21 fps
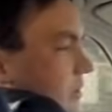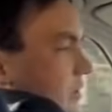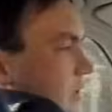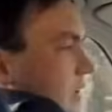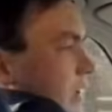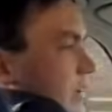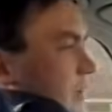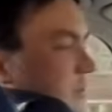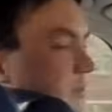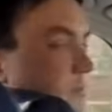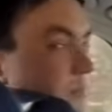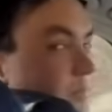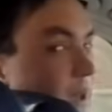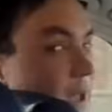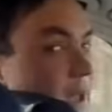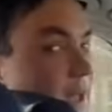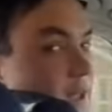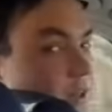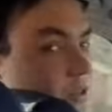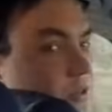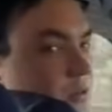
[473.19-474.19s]
known as a
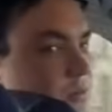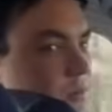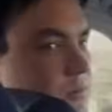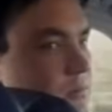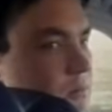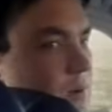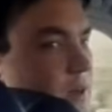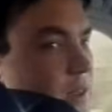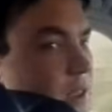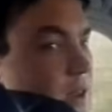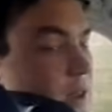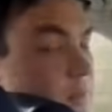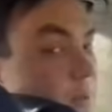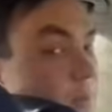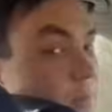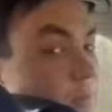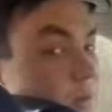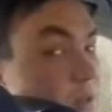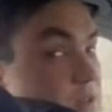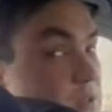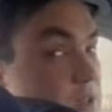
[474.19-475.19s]
patch. We're the only
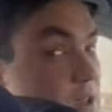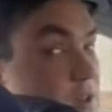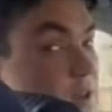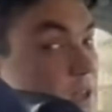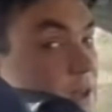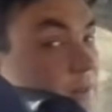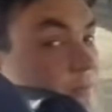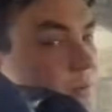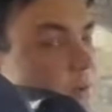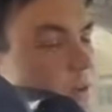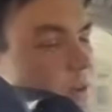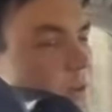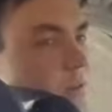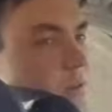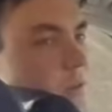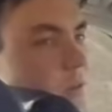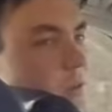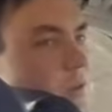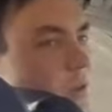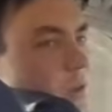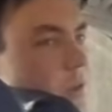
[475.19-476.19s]
people that don't have one.
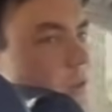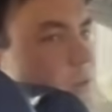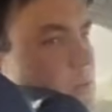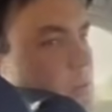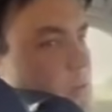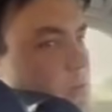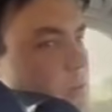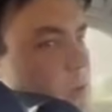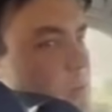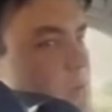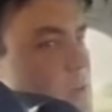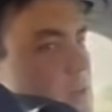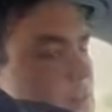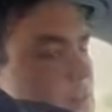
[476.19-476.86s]
Uh, although we